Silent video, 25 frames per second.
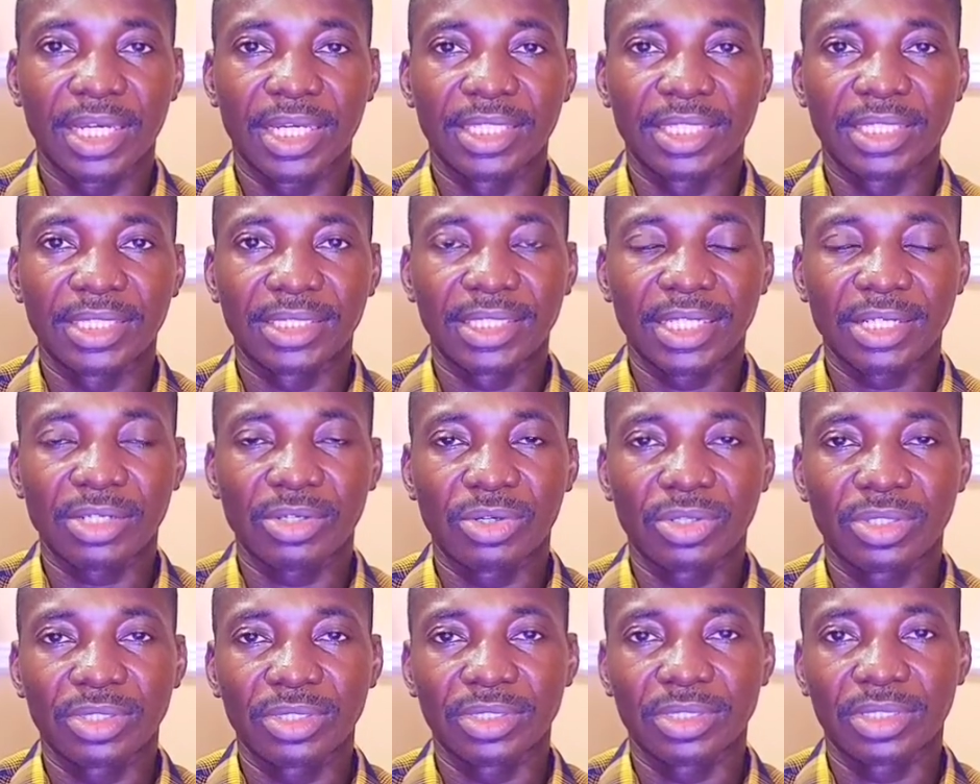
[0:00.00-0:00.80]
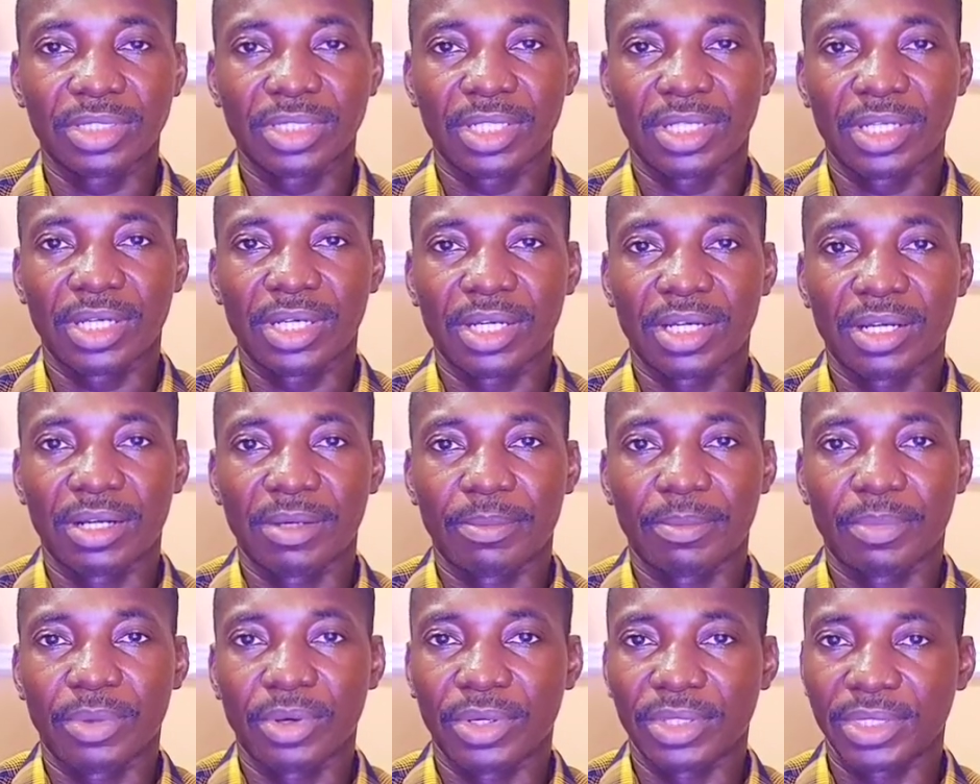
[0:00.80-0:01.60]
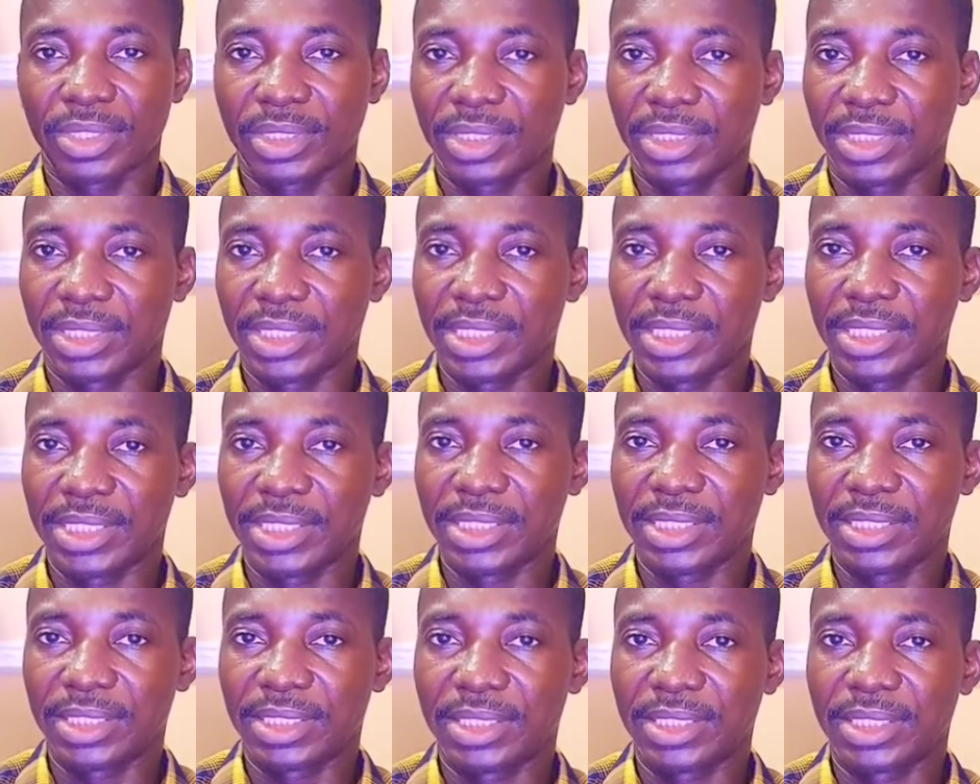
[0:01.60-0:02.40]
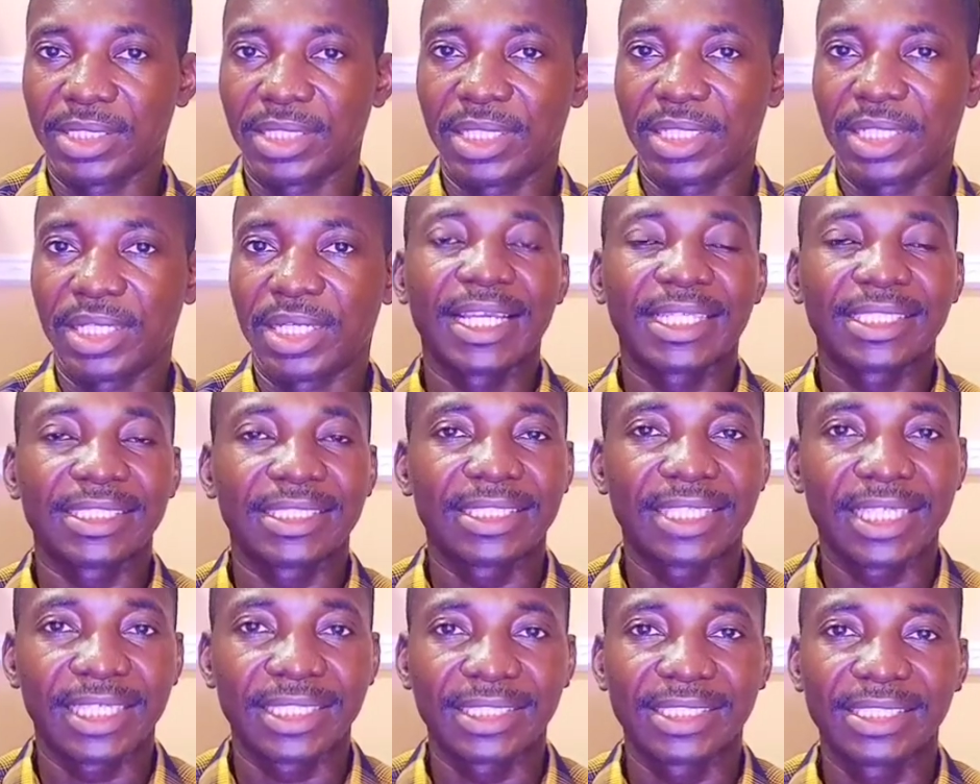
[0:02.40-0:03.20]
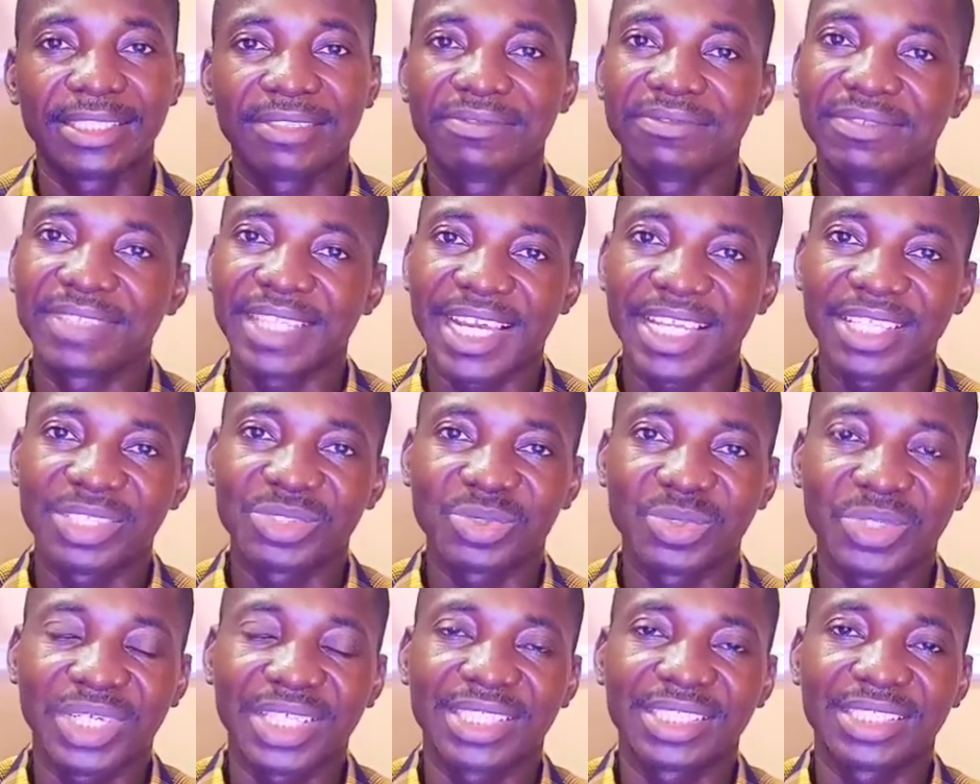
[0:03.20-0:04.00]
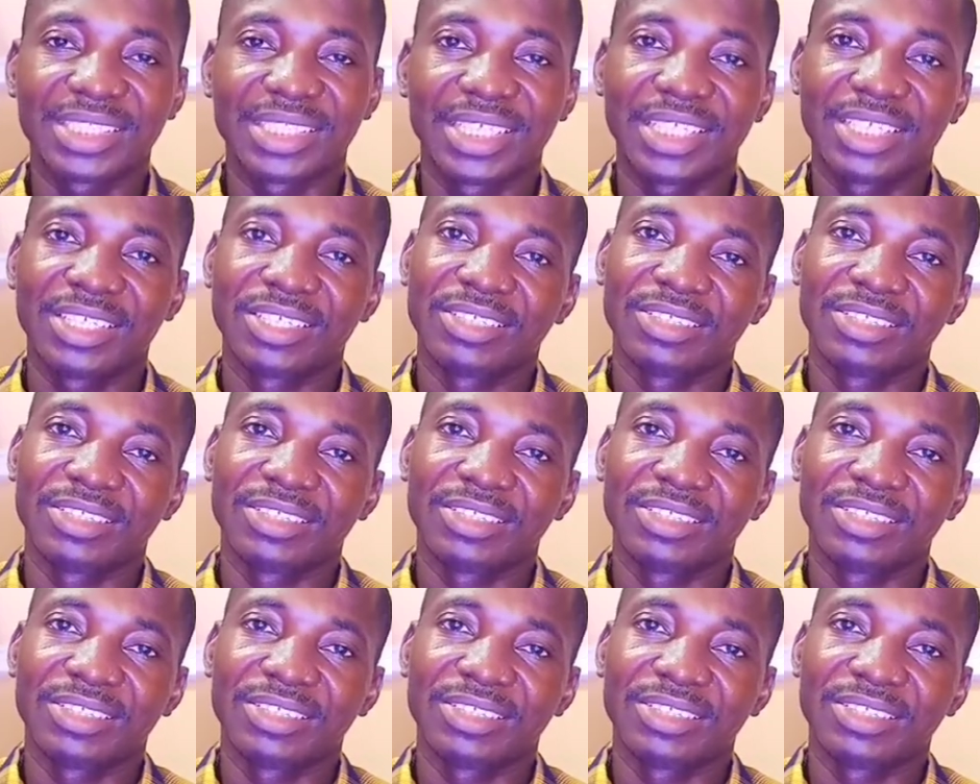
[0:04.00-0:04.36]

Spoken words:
The second point is excessive night sweat.